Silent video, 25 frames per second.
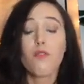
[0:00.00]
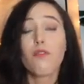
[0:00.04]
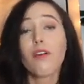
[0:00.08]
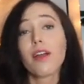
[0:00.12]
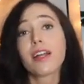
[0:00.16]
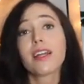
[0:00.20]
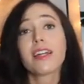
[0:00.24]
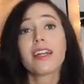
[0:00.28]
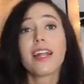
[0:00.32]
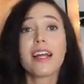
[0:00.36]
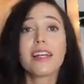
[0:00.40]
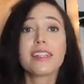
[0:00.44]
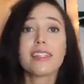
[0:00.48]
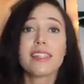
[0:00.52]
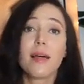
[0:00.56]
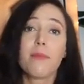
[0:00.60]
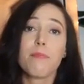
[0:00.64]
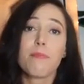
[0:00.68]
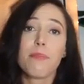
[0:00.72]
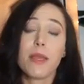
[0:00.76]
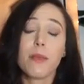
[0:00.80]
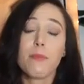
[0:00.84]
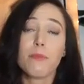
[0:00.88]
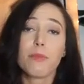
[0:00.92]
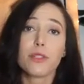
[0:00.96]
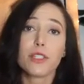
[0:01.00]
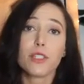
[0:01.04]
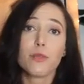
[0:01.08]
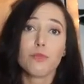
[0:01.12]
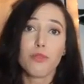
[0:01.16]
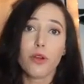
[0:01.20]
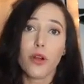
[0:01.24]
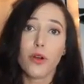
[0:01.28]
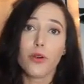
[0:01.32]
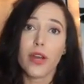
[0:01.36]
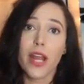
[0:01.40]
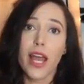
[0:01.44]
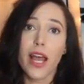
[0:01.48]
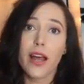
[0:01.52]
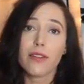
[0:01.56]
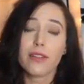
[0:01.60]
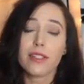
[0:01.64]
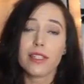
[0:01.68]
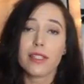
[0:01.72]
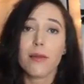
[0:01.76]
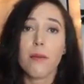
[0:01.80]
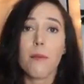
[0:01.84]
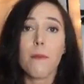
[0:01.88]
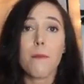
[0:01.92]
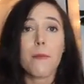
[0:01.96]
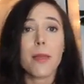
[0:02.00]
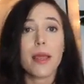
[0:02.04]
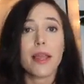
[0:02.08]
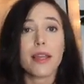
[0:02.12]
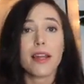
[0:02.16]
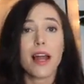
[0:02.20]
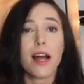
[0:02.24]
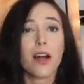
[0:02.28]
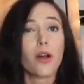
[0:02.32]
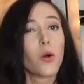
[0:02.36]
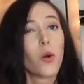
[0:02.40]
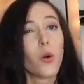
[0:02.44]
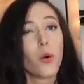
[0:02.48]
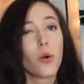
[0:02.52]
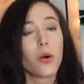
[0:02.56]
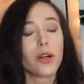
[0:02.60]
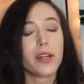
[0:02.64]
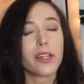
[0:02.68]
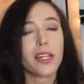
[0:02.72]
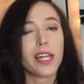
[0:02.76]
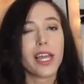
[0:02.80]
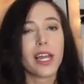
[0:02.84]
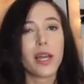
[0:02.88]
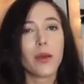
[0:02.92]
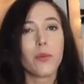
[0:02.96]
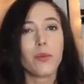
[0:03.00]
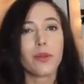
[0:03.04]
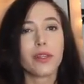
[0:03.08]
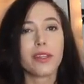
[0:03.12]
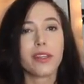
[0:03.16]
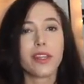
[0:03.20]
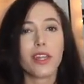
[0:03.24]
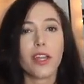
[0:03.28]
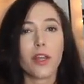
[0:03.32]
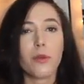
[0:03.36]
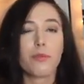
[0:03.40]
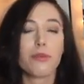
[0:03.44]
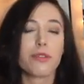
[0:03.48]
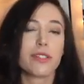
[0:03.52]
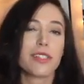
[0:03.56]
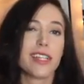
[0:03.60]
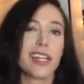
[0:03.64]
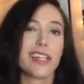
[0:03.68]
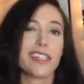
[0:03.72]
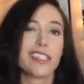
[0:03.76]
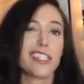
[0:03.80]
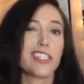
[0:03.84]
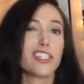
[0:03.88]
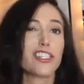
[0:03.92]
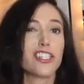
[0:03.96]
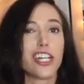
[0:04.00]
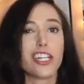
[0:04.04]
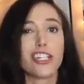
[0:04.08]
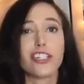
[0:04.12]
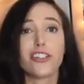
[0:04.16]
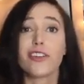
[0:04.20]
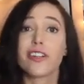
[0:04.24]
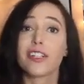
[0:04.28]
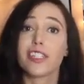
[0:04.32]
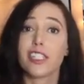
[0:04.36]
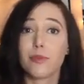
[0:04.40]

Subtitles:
Recognize that people's pronouns may not correlate with their presented gender